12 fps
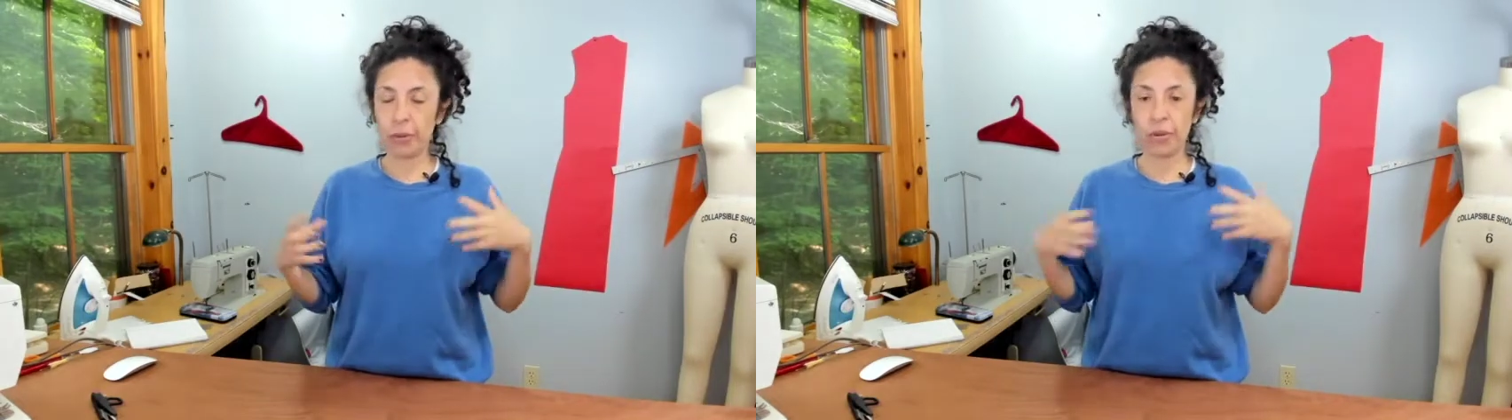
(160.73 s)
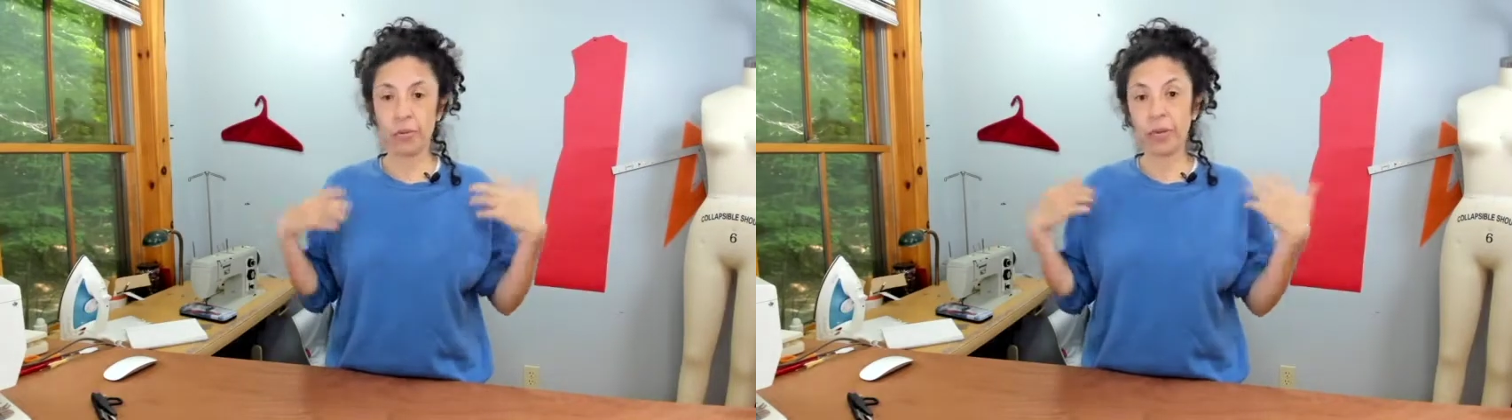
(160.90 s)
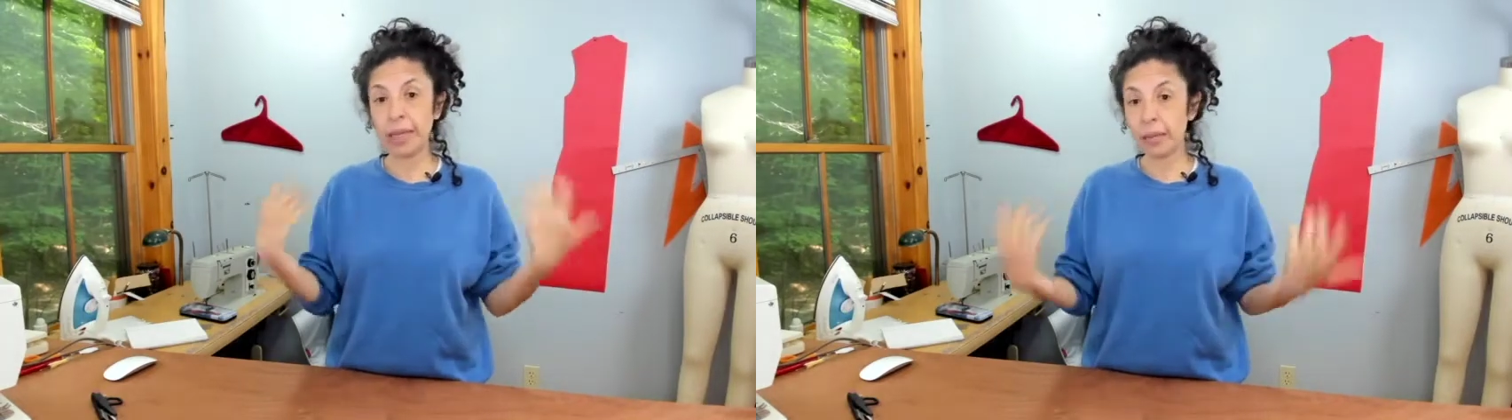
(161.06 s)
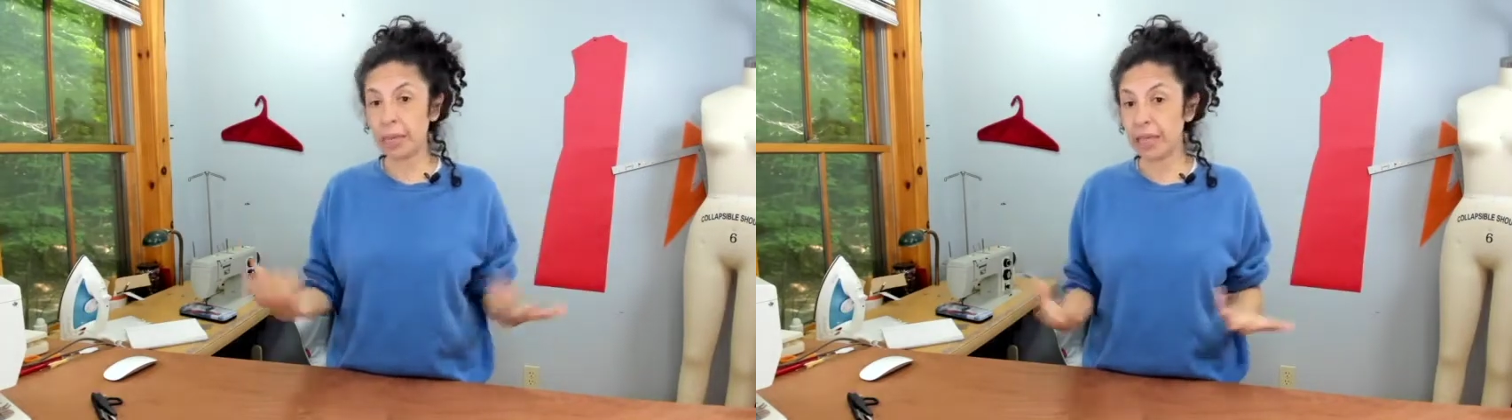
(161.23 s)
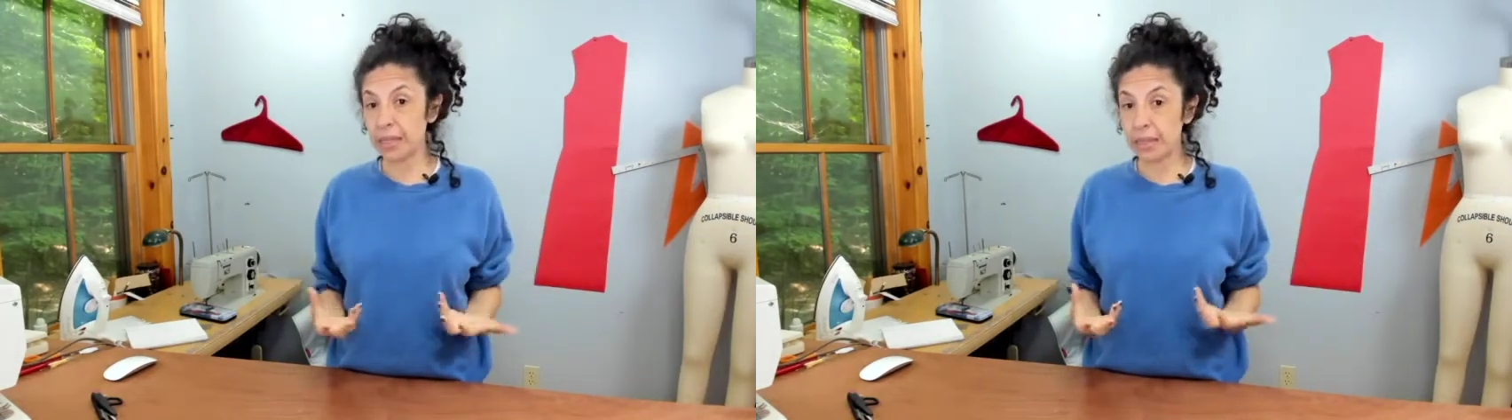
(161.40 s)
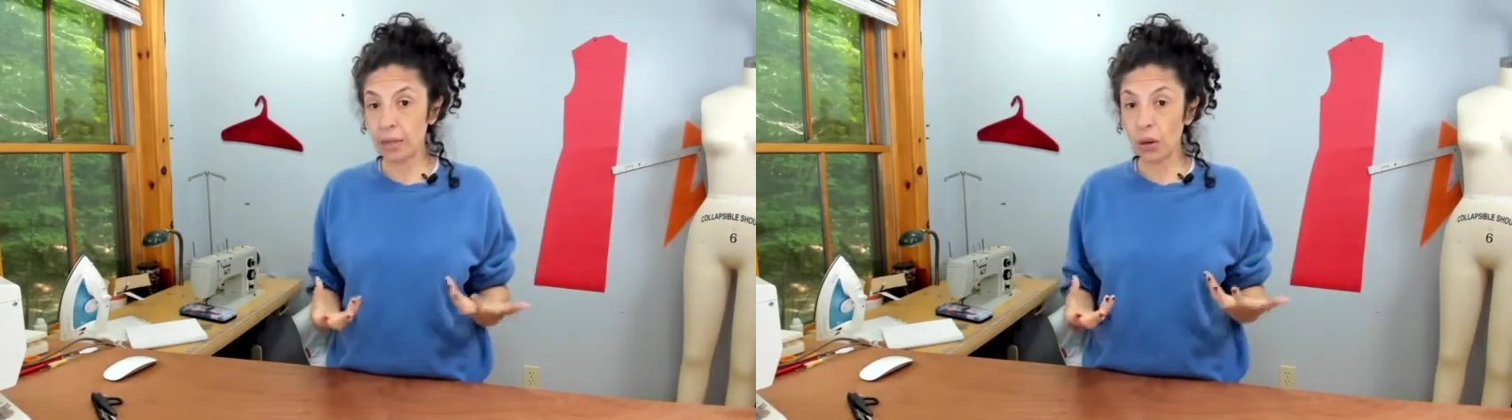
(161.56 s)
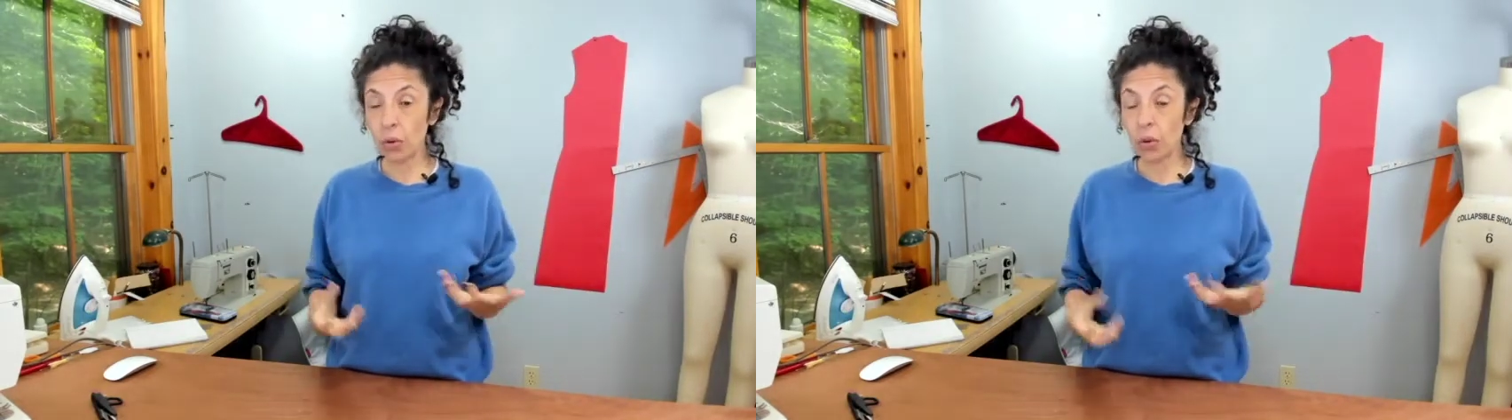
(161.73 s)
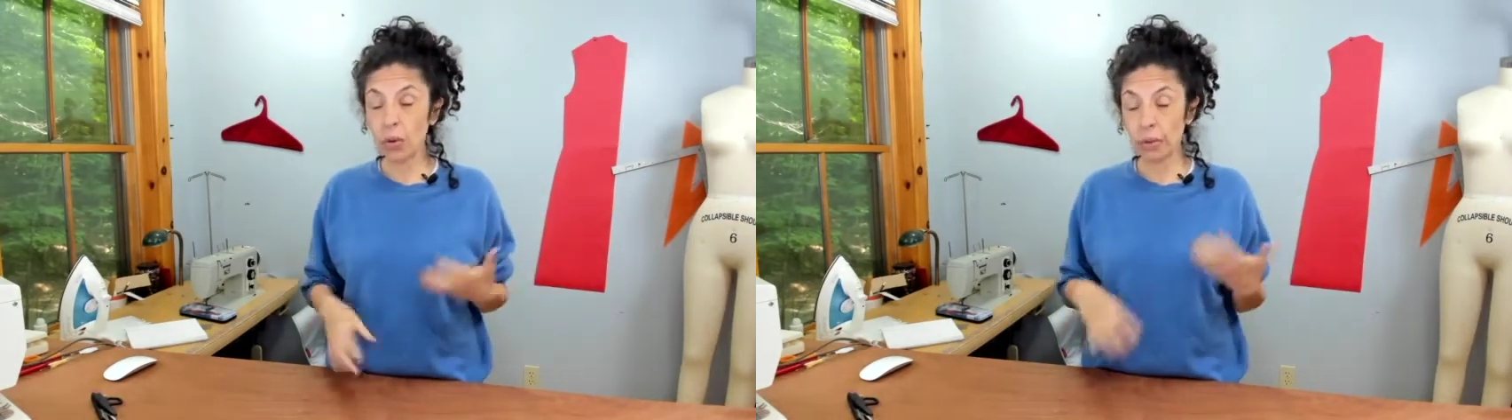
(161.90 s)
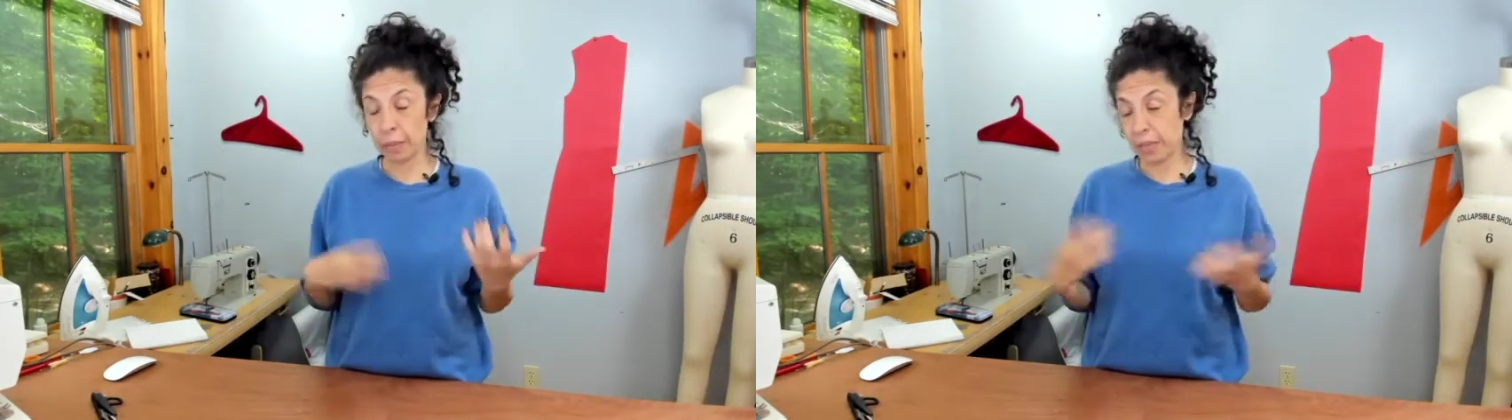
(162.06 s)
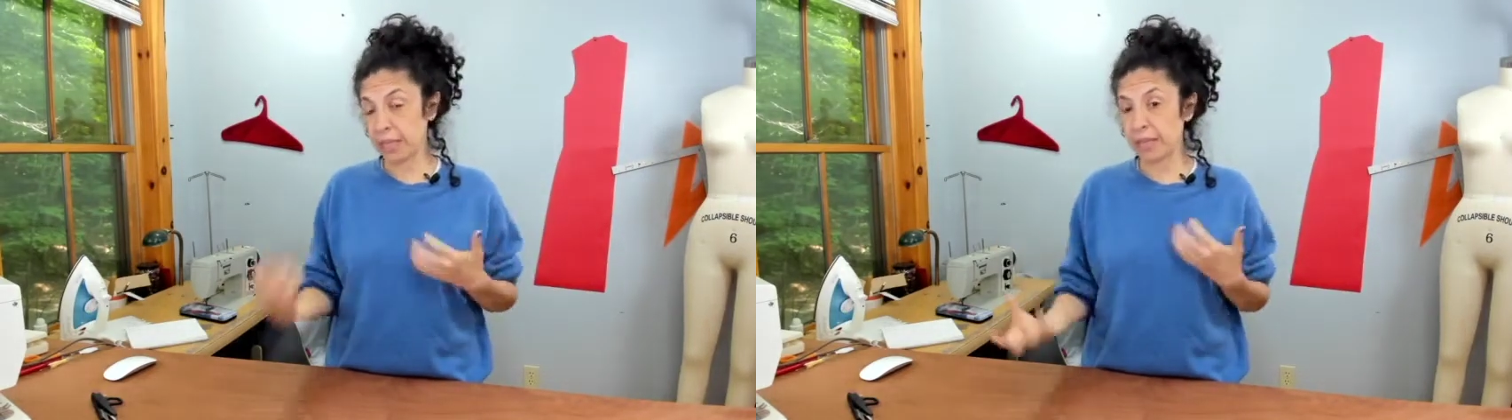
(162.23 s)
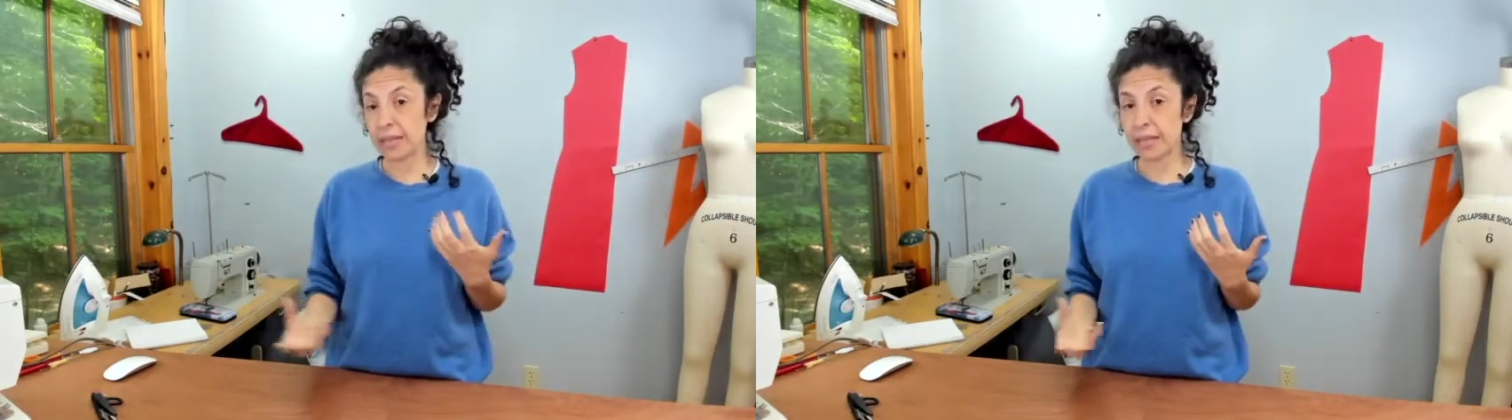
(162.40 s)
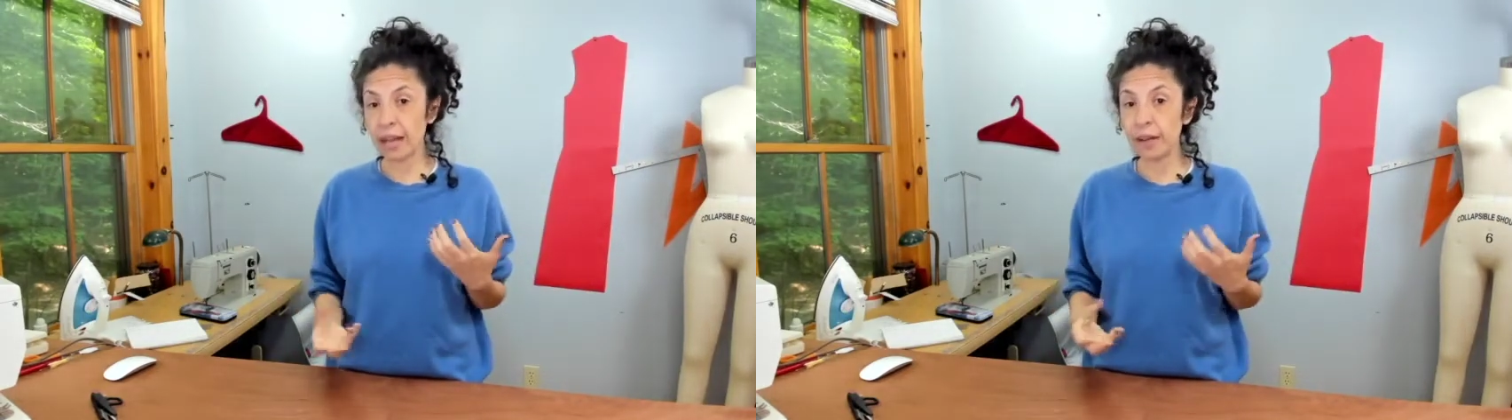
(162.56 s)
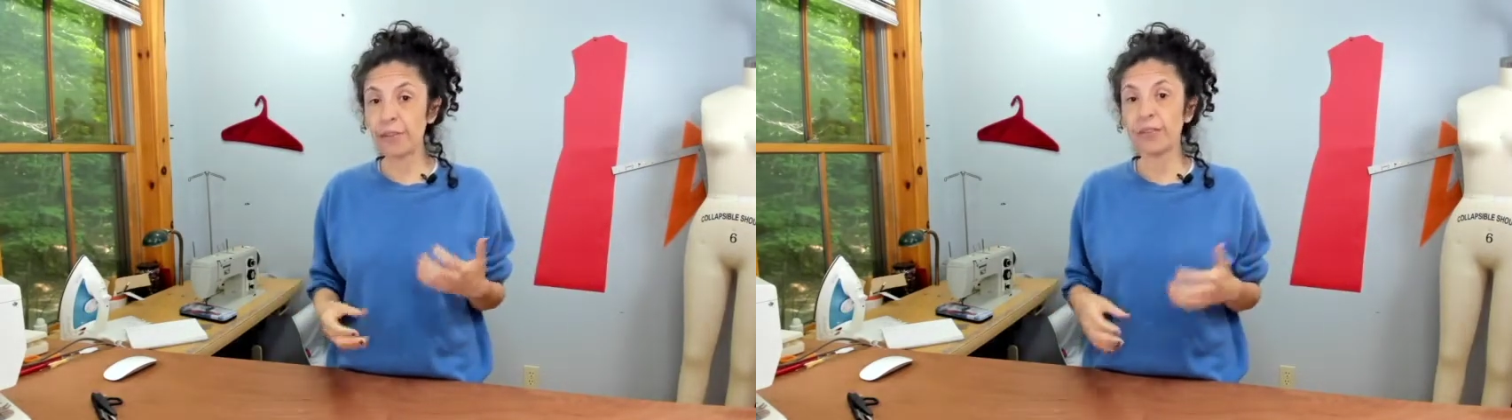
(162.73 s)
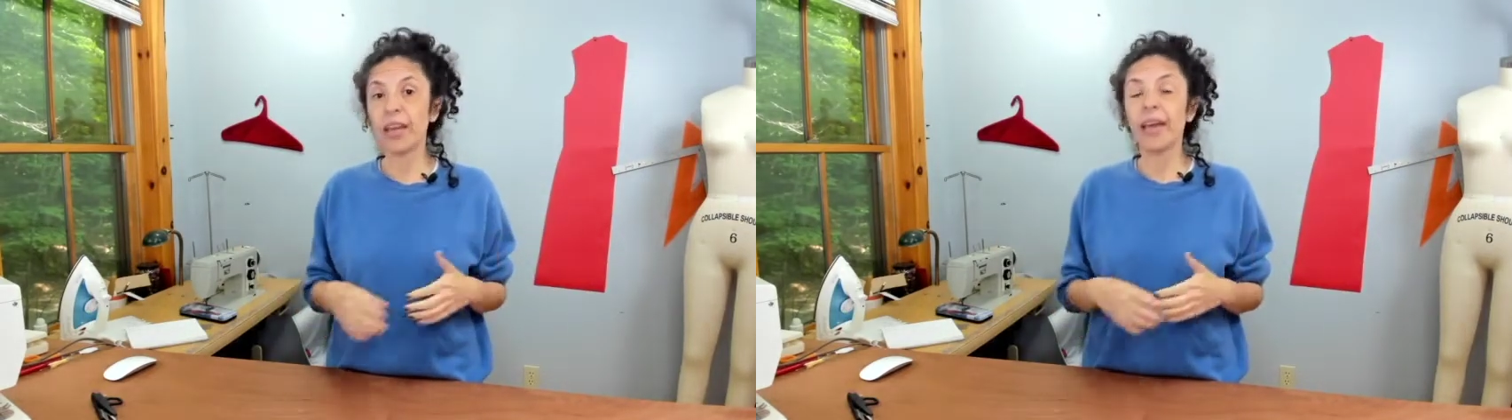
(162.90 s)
with really amazing cool amazing stuff,